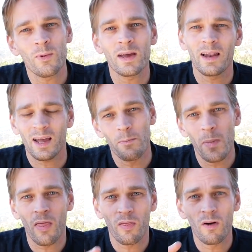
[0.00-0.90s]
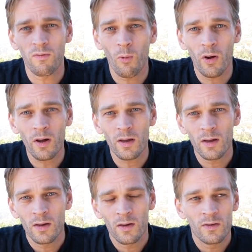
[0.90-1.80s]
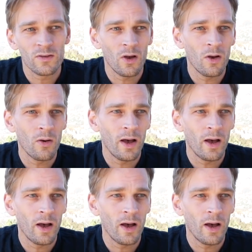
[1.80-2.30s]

we get a month off work. So